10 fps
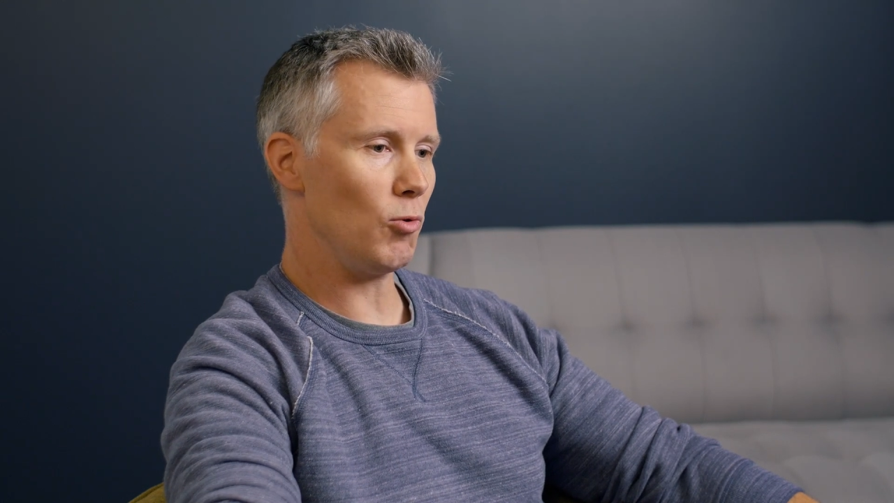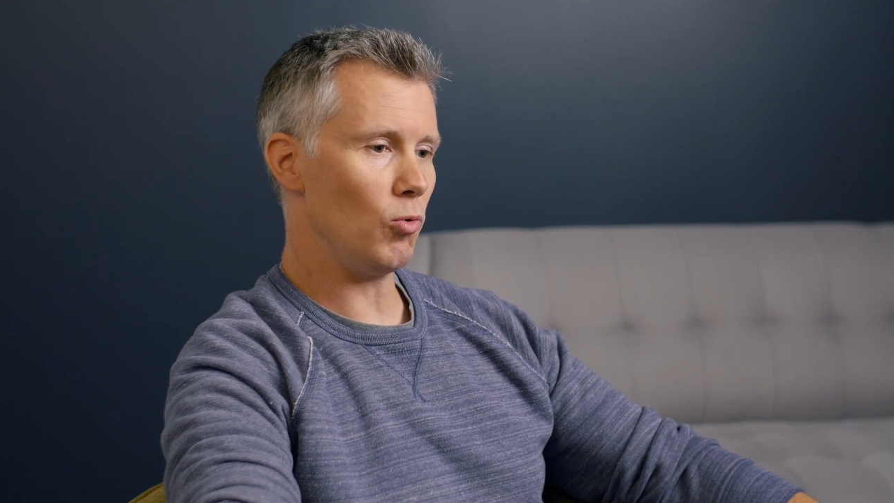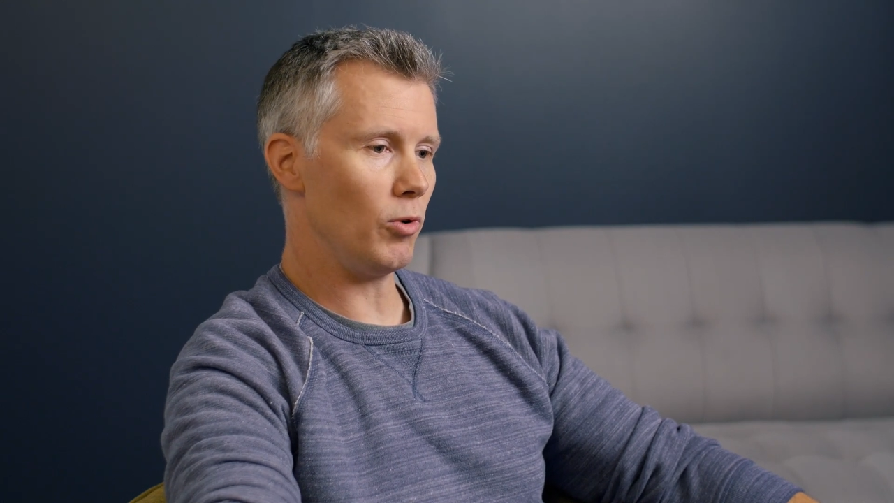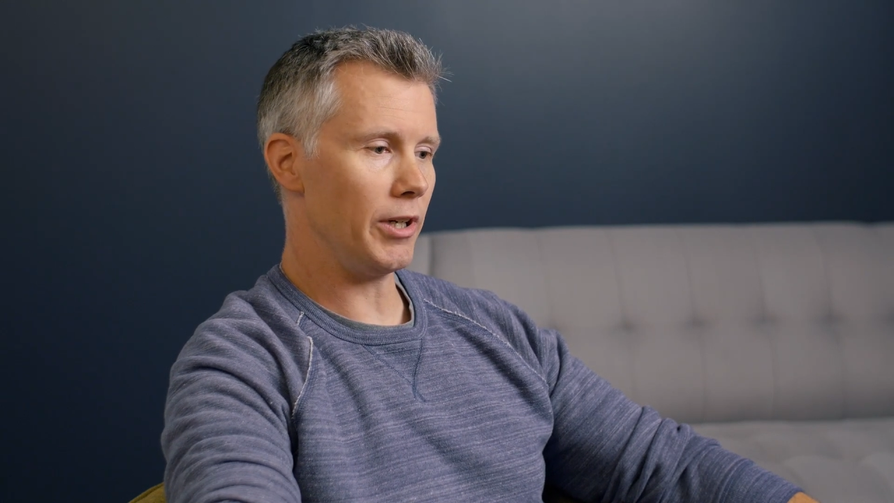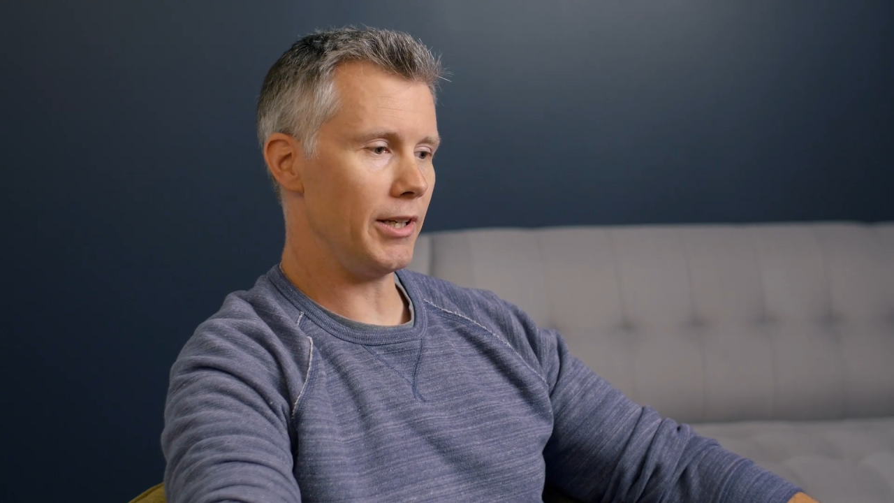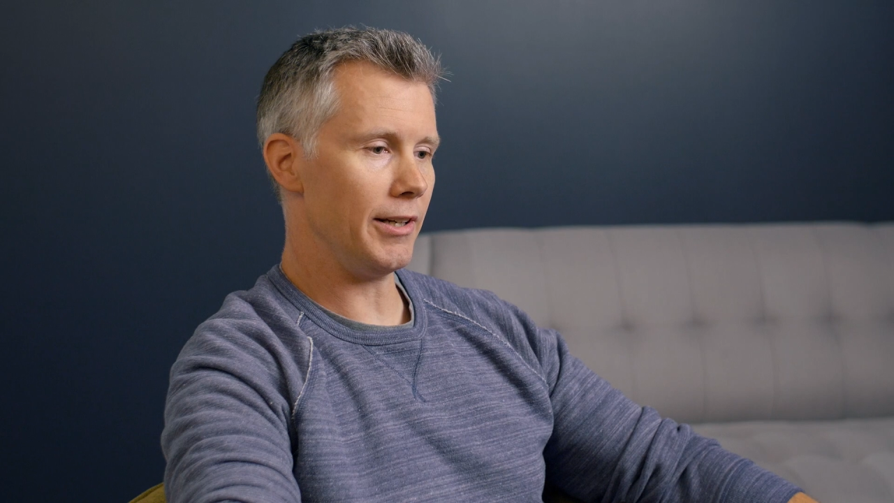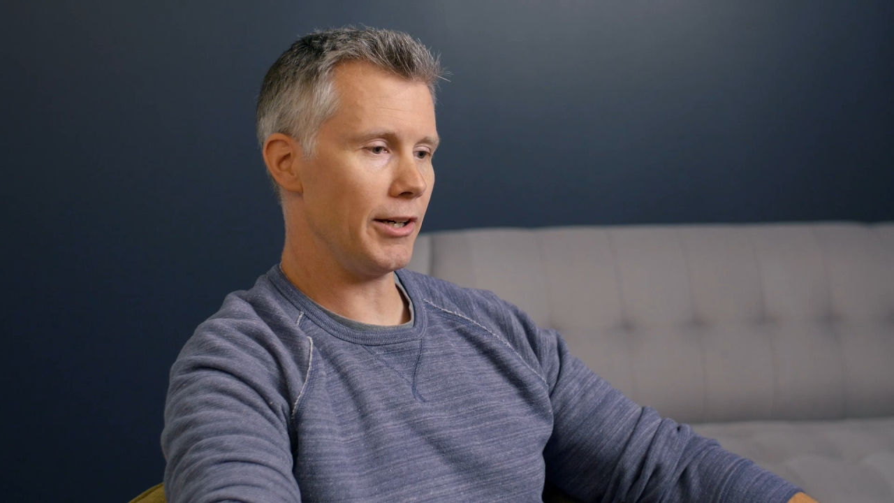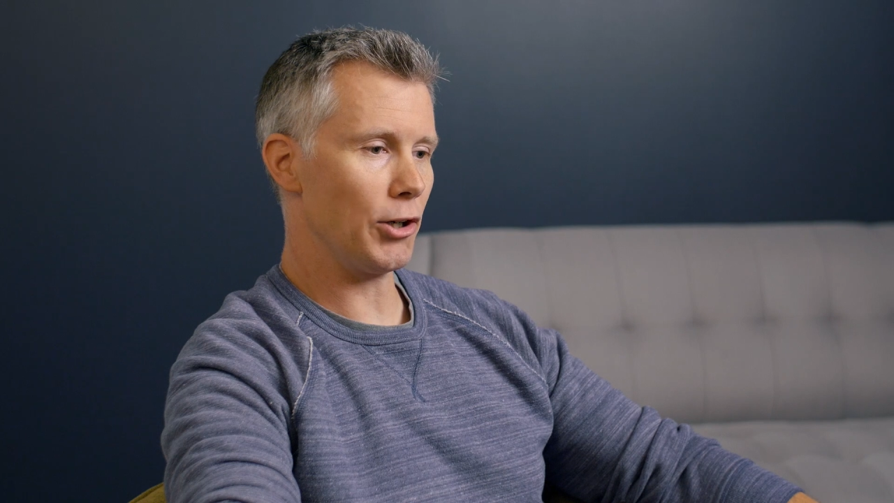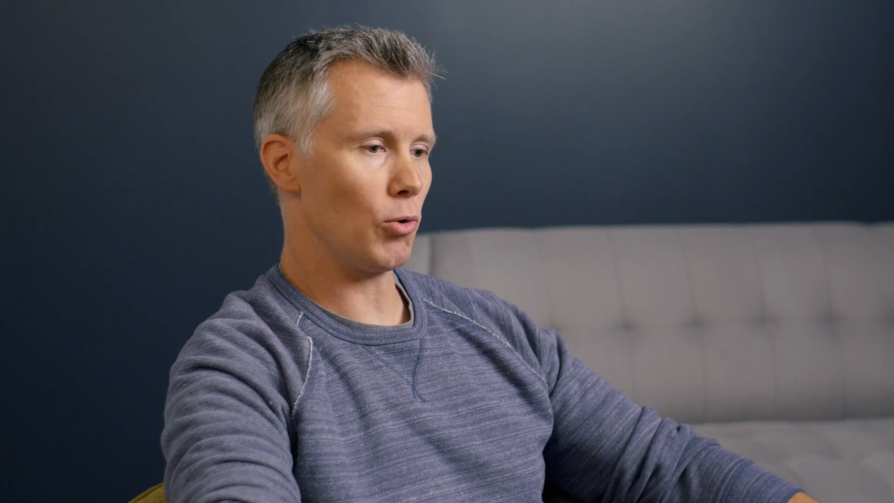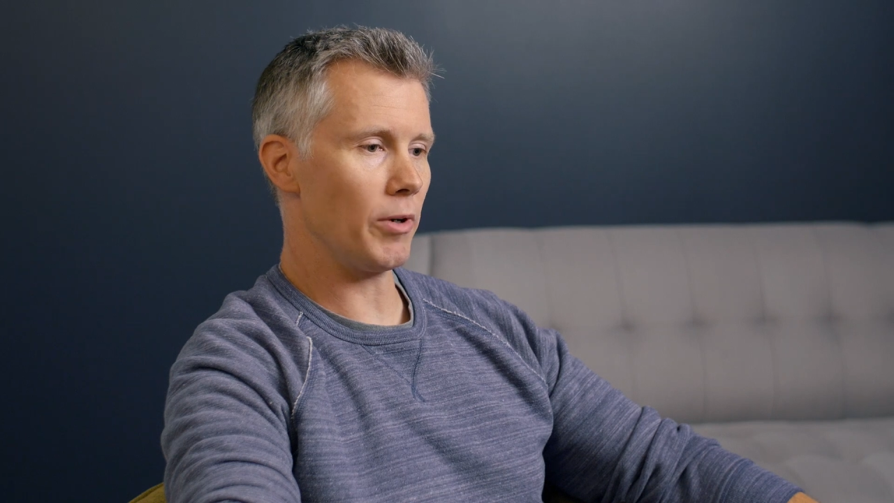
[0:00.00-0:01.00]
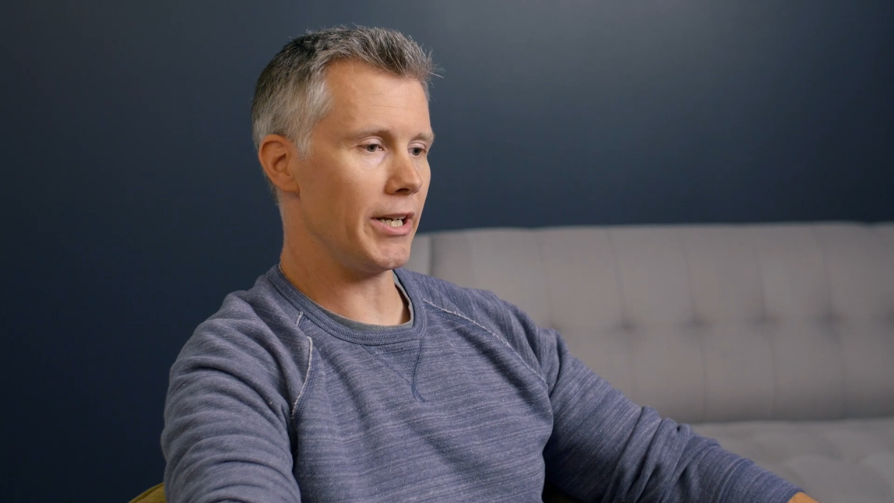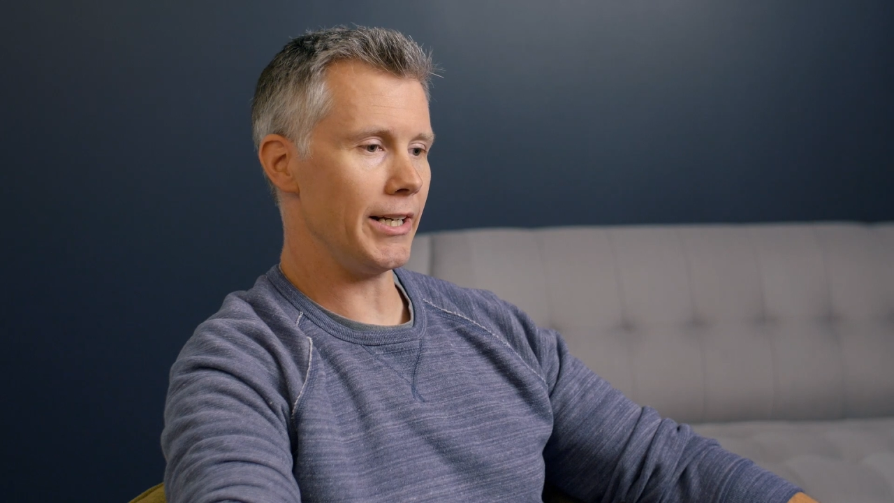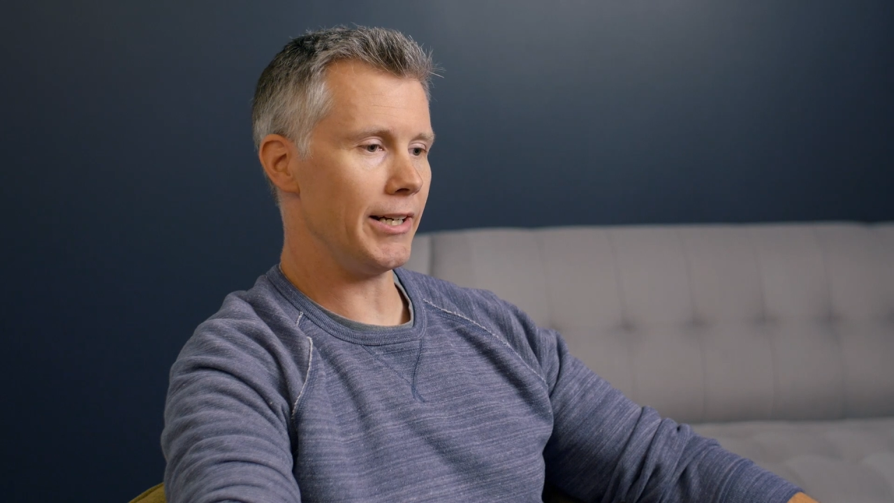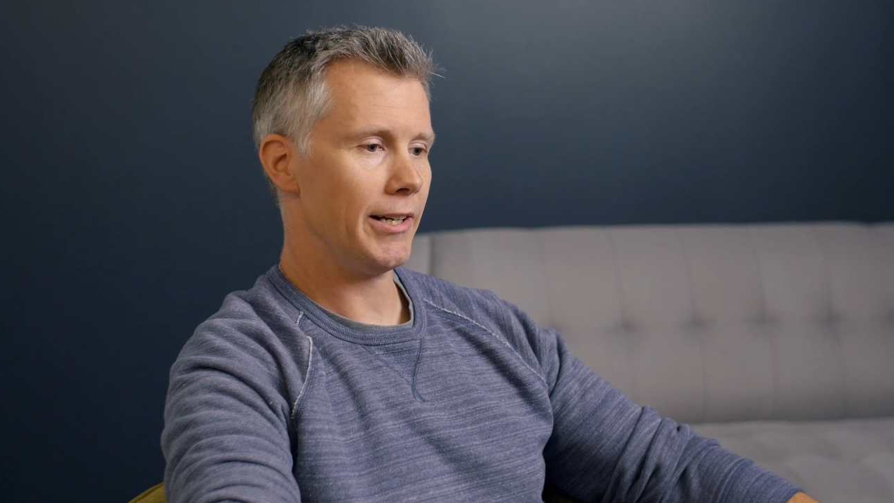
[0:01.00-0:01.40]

would agree